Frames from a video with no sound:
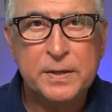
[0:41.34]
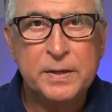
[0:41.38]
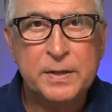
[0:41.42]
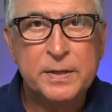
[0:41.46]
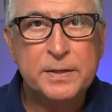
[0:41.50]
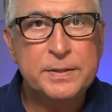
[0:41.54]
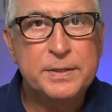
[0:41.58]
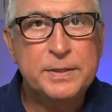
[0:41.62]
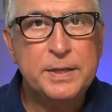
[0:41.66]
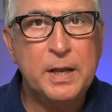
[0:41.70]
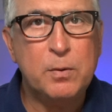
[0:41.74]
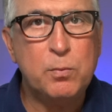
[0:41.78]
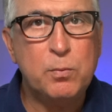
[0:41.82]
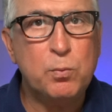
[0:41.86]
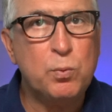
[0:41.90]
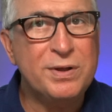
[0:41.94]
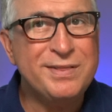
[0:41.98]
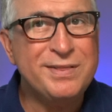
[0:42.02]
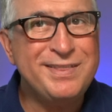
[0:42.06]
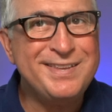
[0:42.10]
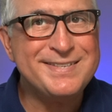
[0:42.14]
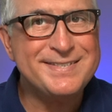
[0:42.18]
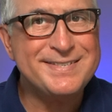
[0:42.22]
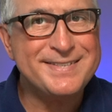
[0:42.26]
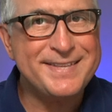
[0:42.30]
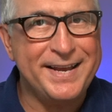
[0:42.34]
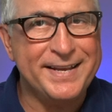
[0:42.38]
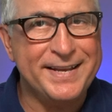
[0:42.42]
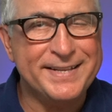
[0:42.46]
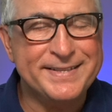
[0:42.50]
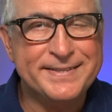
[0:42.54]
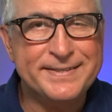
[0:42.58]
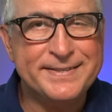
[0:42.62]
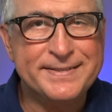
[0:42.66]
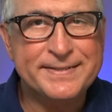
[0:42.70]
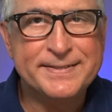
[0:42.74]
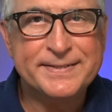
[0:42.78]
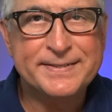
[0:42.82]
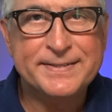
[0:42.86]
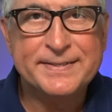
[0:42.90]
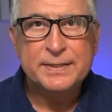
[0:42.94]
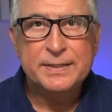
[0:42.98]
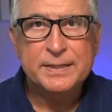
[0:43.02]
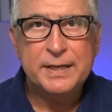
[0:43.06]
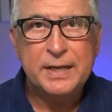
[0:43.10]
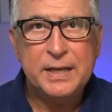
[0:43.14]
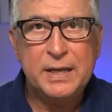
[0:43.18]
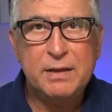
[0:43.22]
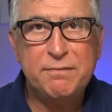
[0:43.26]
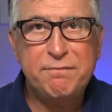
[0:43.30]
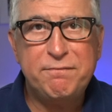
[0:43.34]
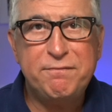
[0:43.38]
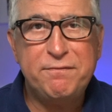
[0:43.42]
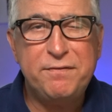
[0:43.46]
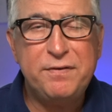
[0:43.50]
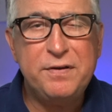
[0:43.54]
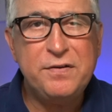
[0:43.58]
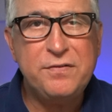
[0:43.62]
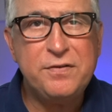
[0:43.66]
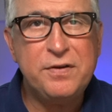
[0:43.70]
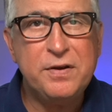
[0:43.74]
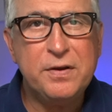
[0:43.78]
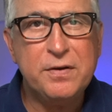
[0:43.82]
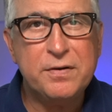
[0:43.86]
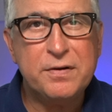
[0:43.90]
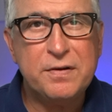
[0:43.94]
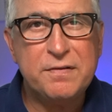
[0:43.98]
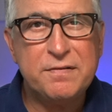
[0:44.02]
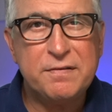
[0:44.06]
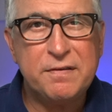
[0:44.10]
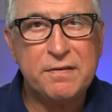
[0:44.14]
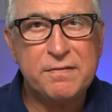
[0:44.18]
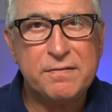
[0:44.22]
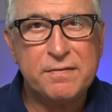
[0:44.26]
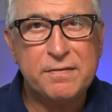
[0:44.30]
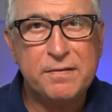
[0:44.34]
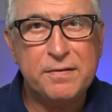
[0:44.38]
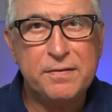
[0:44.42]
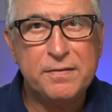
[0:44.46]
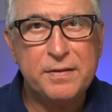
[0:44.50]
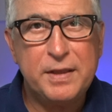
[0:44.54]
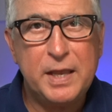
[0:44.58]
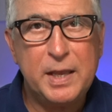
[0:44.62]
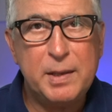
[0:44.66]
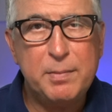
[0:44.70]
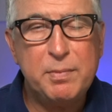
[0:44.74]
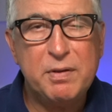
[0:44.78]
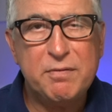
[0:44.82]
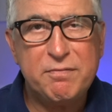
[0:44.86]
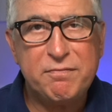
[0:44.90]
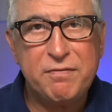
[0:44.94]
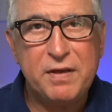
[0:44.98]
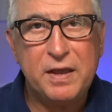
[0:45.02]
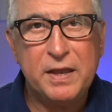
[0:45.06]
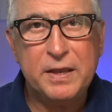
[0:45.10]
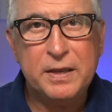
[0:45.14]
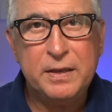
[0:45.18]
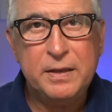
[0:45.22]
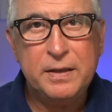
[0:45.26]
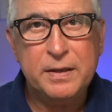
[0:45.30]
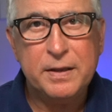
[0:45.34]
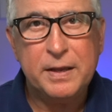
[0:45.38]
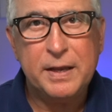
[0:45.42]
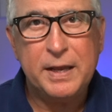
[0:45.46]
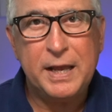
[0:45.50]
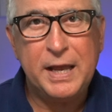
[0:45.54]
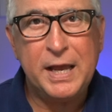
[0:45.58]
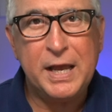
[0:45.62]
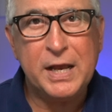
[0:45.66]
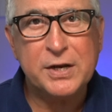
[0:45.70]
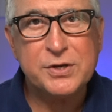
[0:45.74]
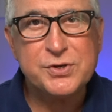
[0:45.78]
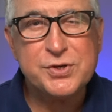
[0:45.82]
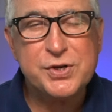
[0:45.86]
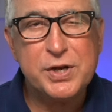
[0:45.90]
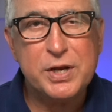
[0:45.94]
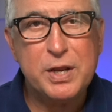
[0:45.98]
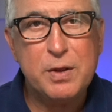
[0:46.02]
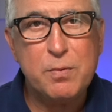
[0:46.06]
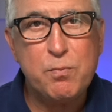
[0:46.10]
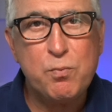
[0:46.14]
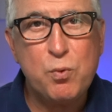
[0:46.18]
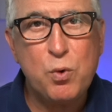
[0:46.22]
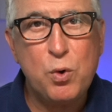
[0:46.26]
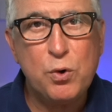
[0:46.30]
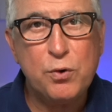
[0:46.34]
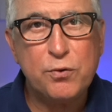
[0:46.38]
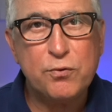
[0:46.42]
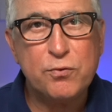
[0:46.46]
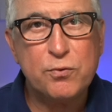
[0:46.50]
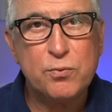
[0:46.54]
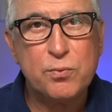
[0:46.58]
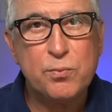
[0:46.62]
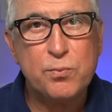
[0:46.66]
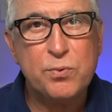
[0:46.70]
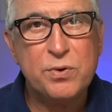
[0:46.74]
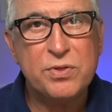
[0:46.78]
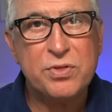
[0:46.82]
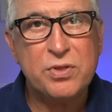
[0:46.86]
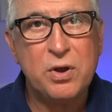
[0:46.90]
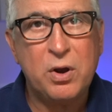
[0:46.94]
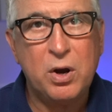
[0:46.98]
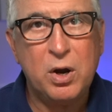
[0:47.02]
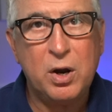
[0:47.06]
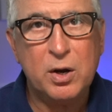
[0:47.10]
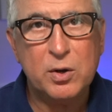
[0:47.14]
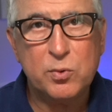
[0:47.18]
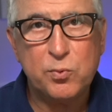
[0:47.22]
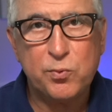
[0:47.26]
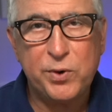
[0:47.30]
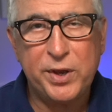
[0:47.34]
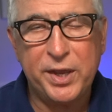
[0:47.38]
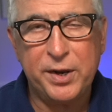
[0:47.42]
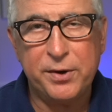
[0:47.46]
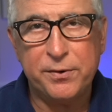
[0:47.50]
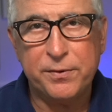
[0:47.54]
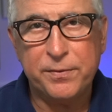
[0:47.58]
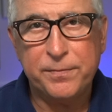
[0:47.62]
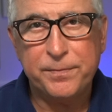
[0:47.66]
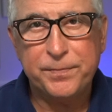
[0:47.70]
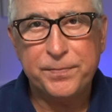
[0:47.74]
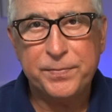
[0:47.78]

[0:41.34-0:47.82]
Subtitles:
Now, what is that? A phishing-resistant MFA actually works with hardware.